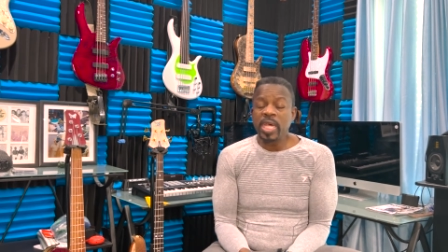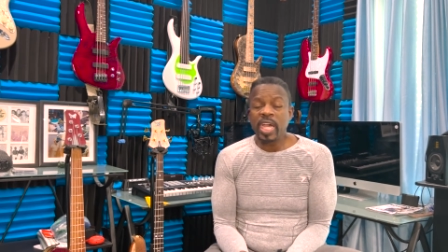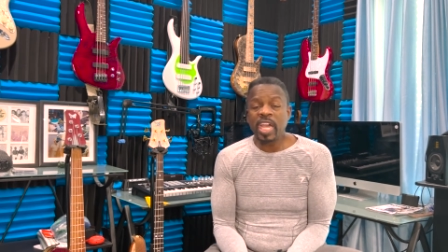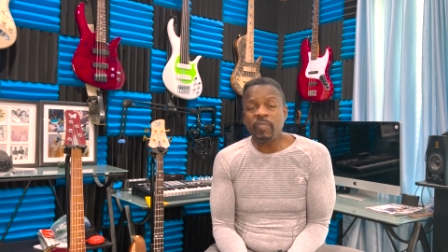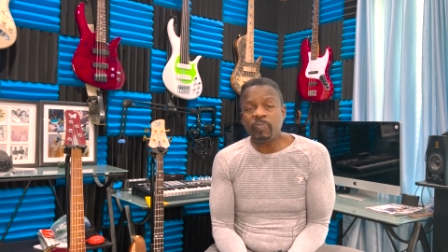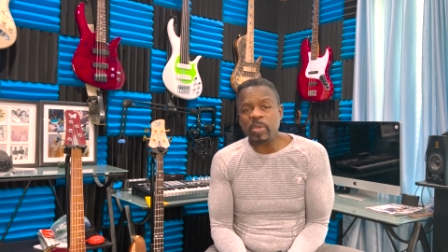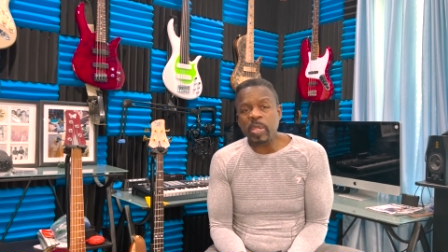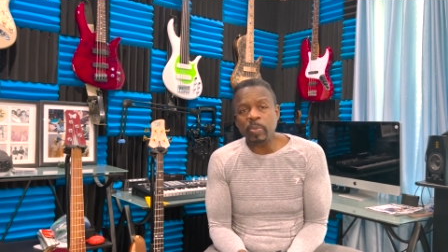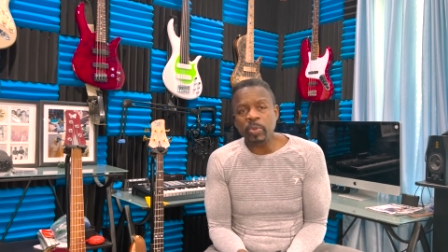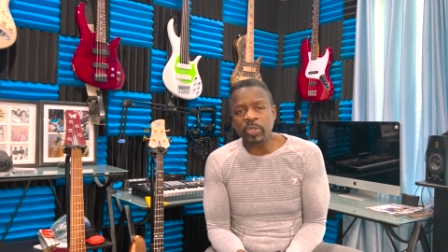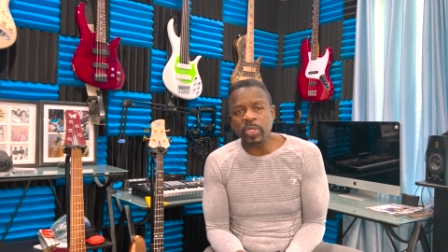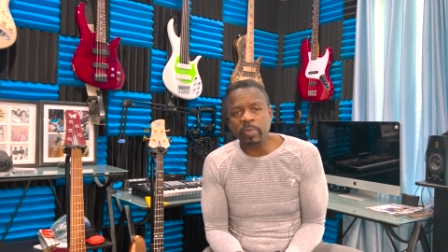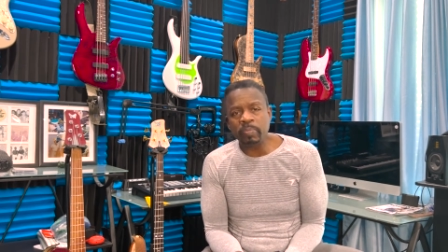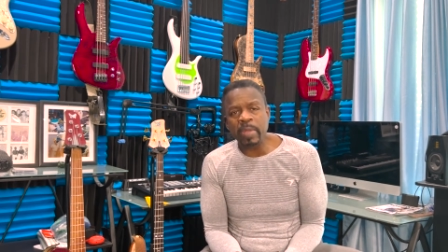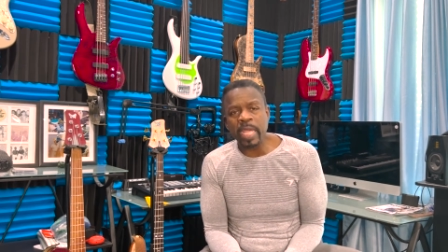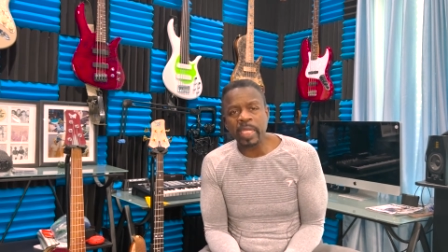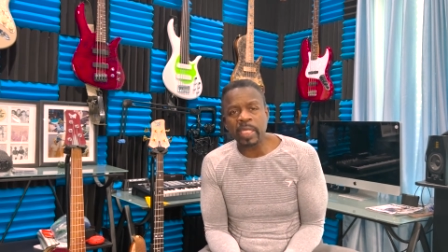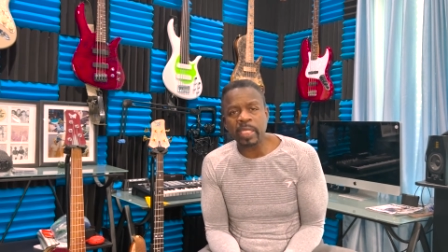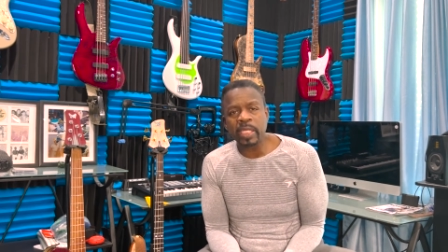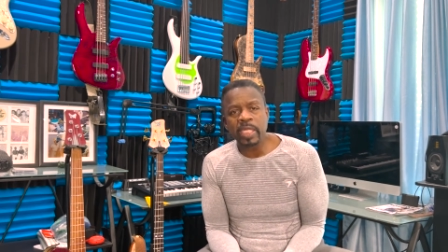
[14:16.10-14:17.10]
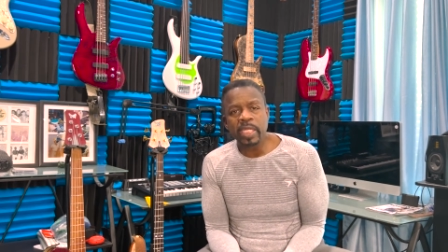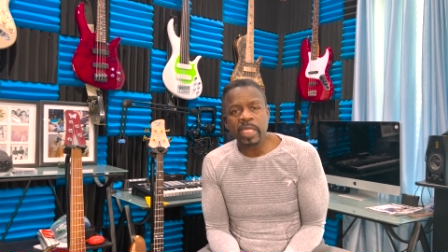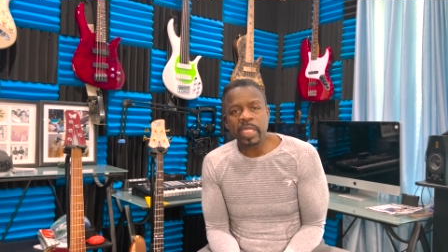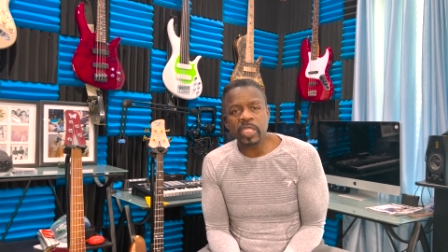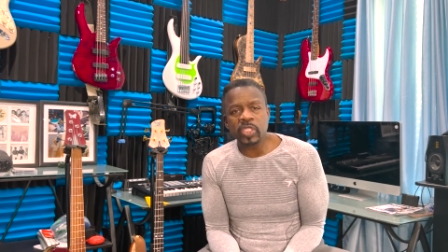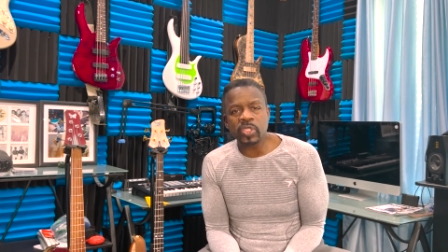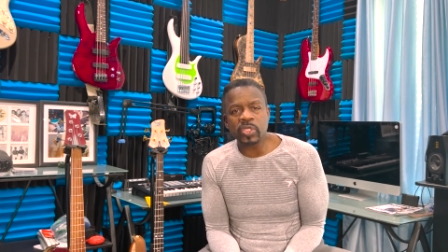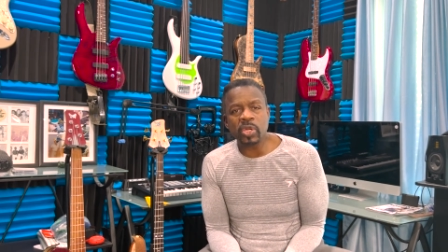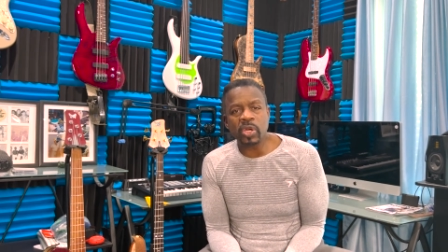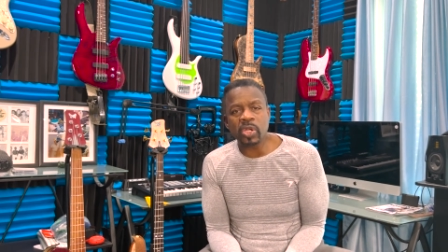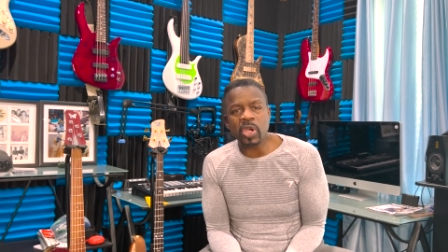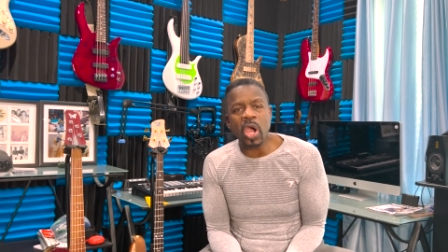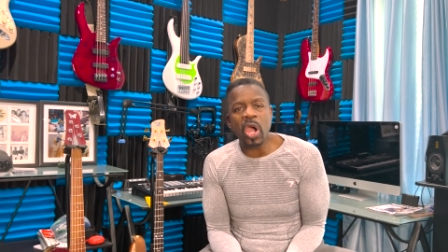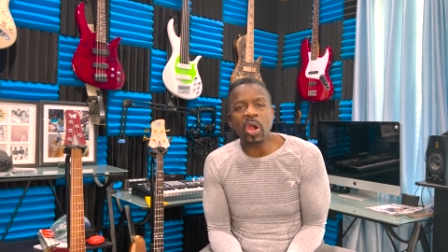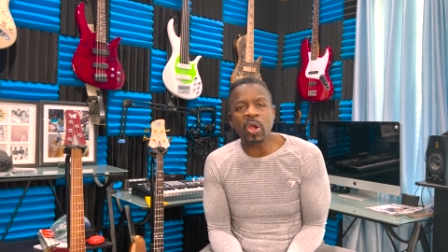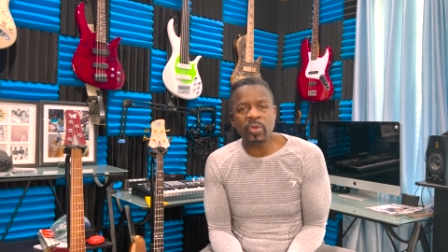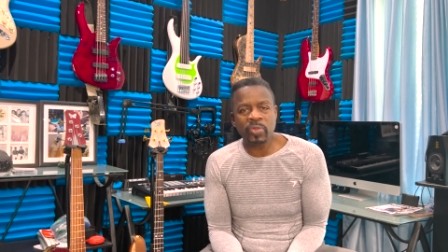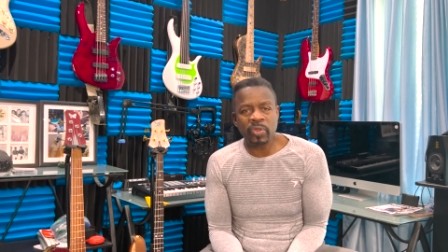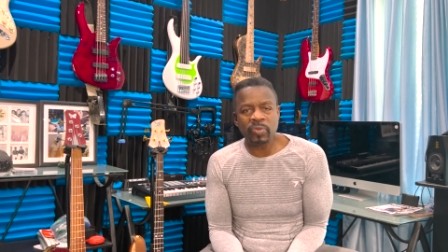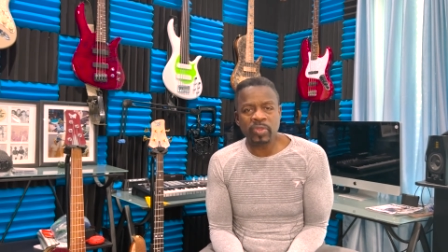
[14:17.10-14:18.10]
I have people that make it. It's their
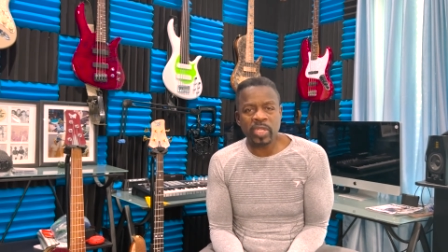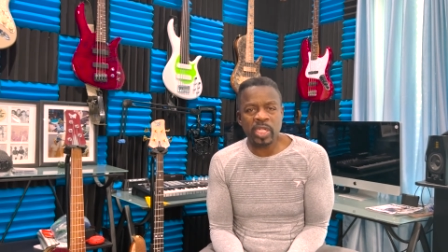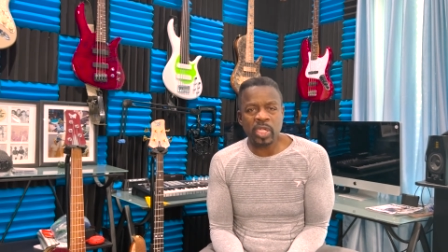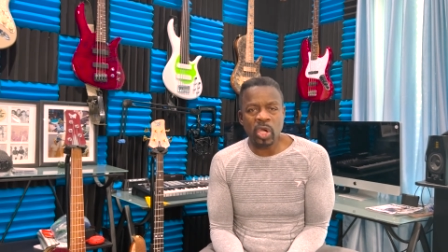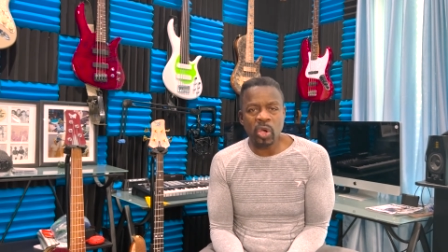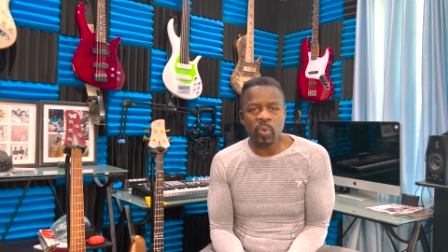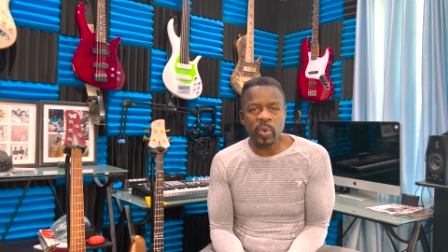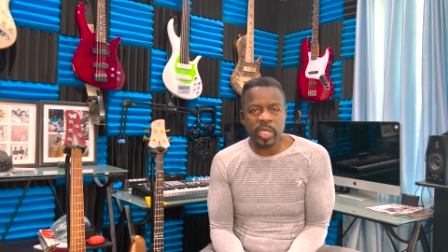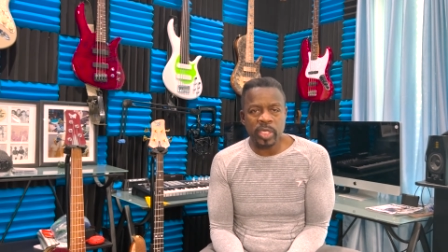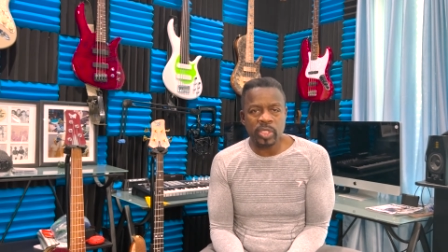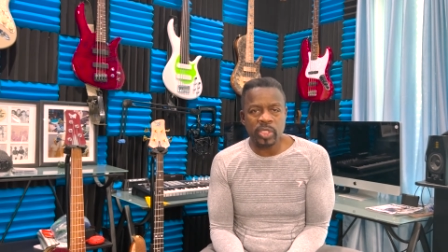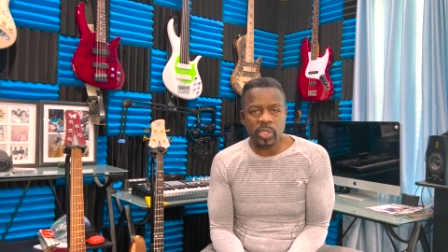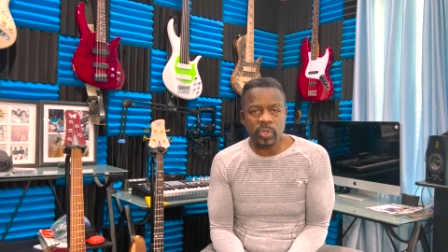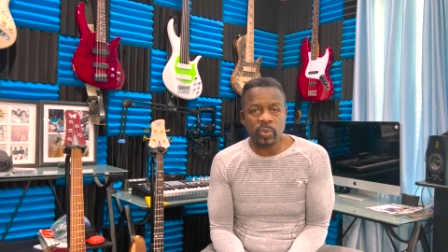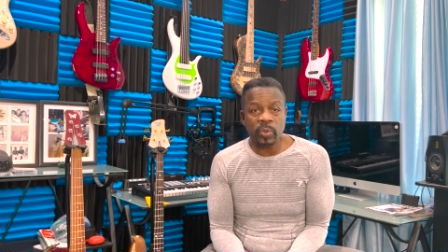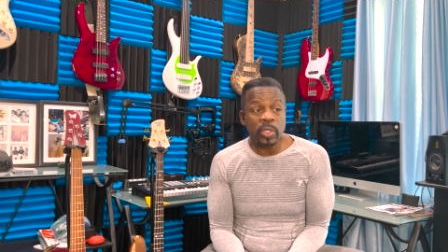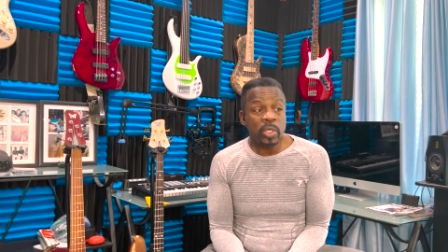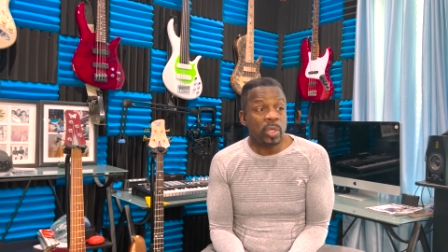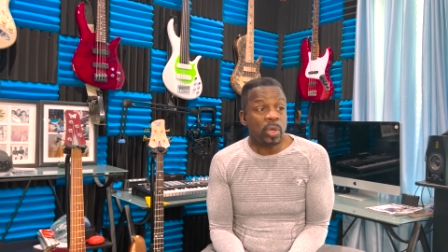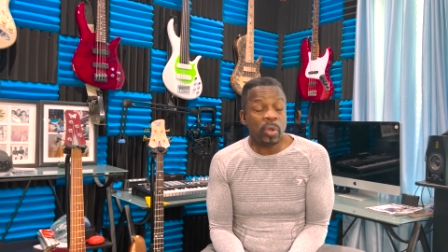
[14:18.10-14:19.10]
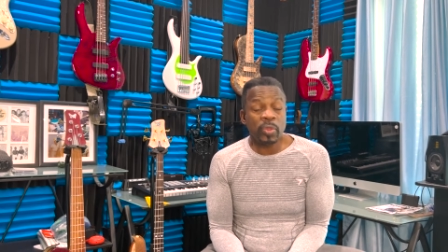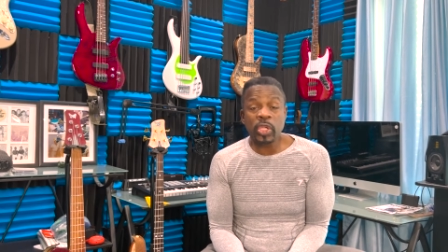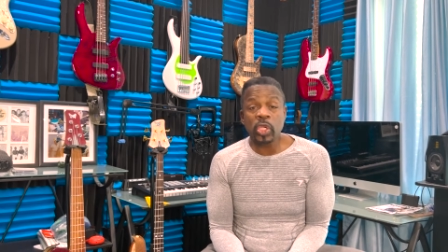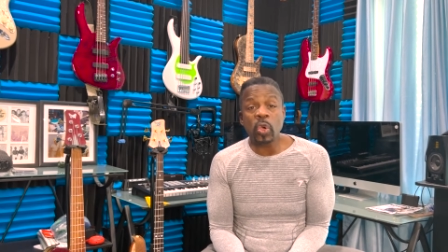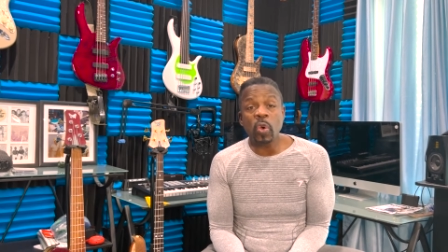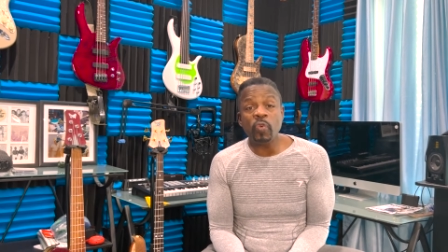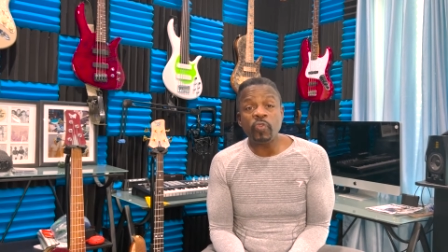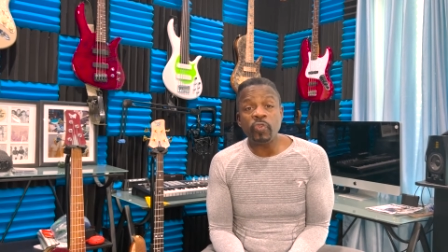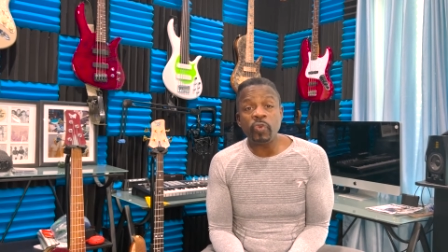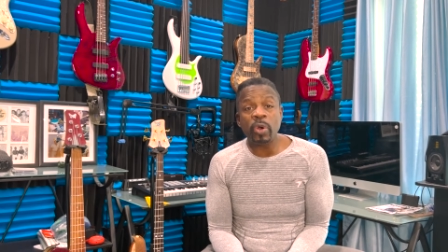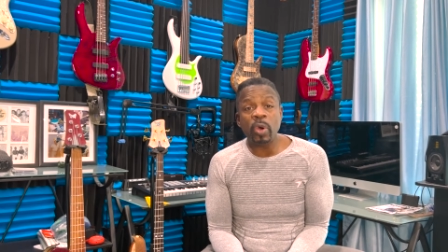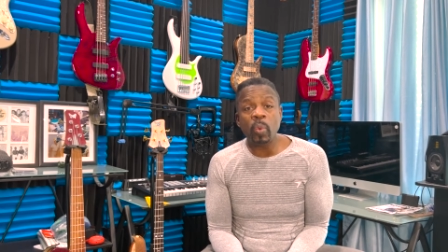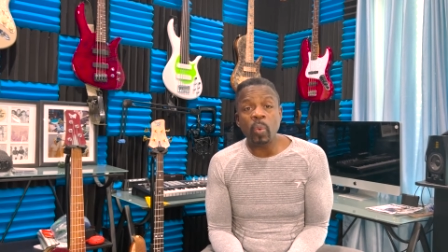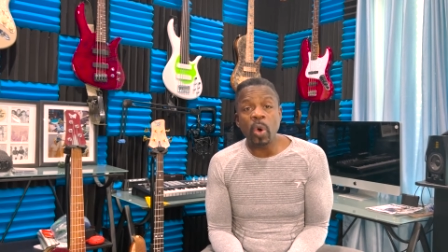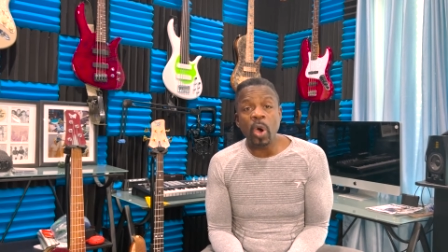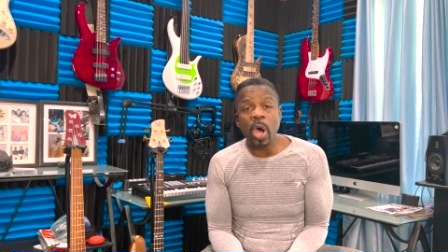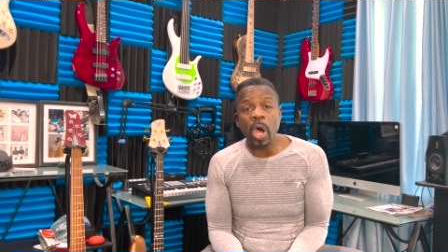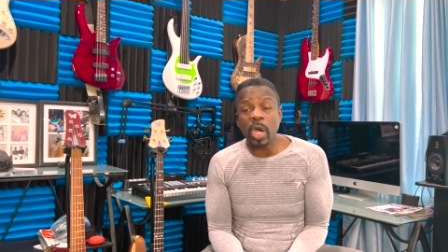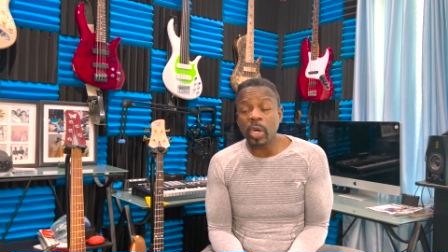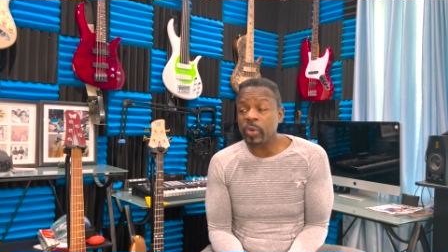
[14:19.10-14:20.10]
car that they go into, or they go for a
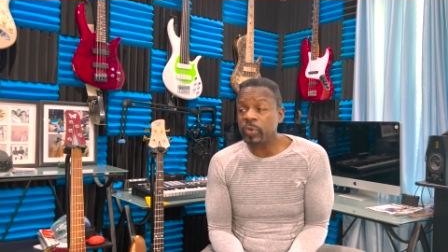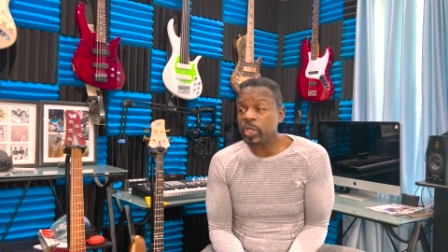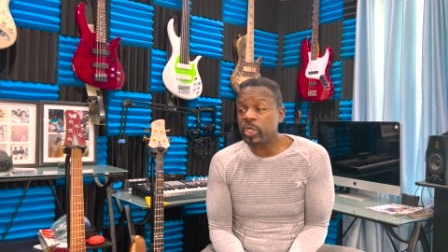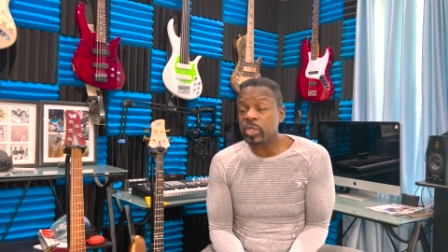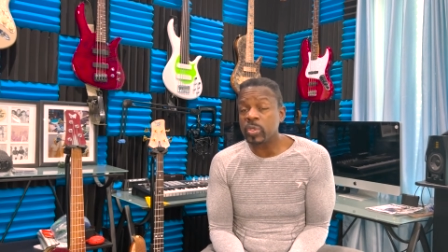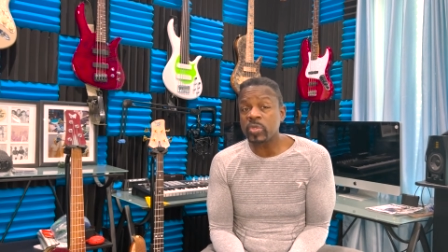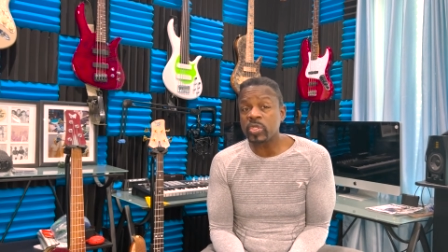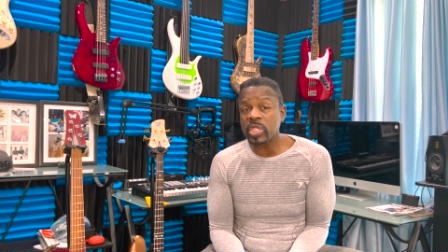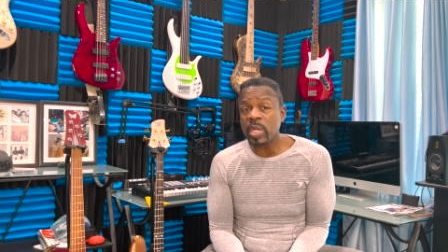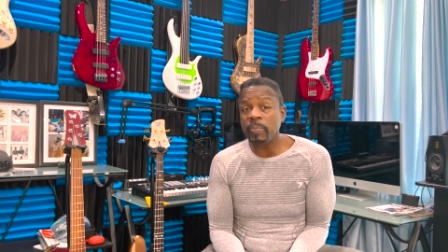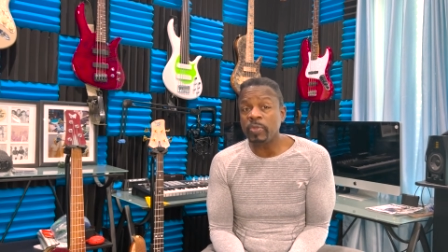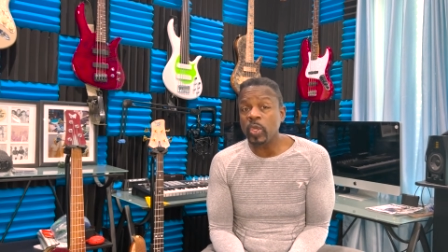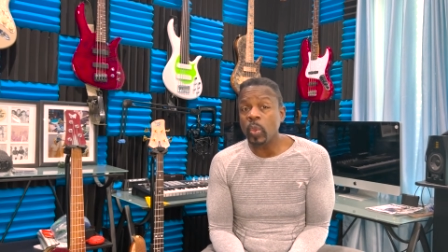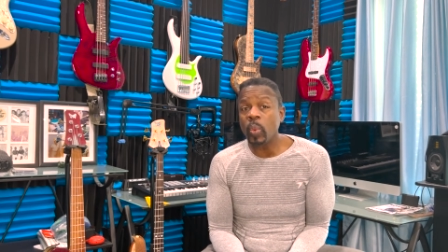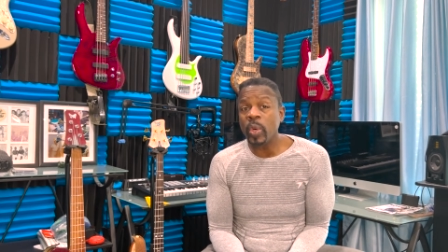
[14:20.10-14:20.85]
walk, or they do something.